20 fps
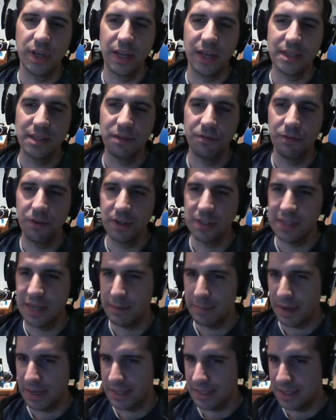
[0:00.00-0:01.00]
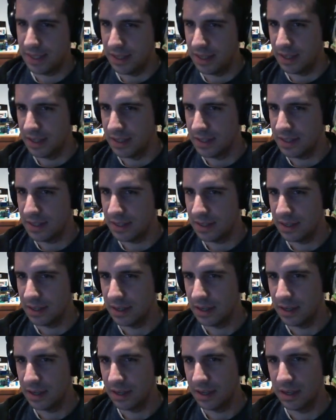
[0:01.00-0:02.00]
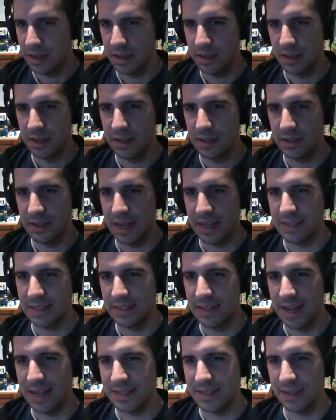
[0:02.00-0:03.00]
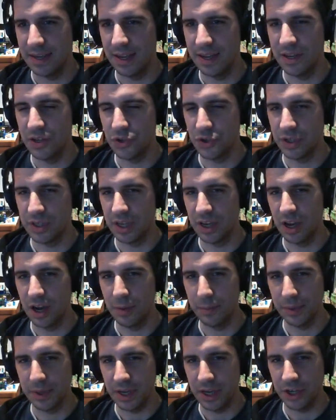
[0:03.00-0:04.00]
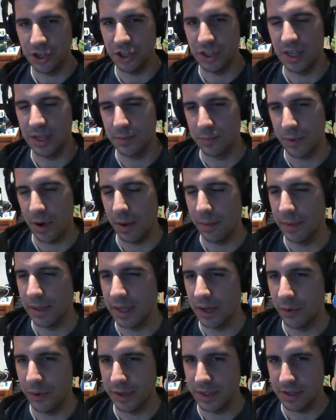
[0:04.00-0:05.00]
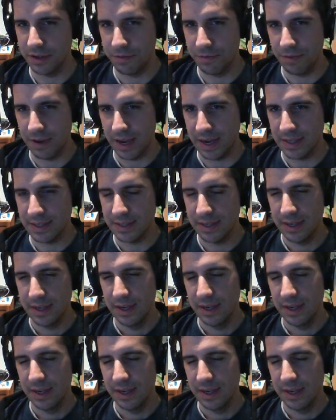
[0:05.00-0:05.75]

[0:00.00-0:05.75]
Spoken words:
That's the first time I see this. So that's an interesting complication that's probably going to affect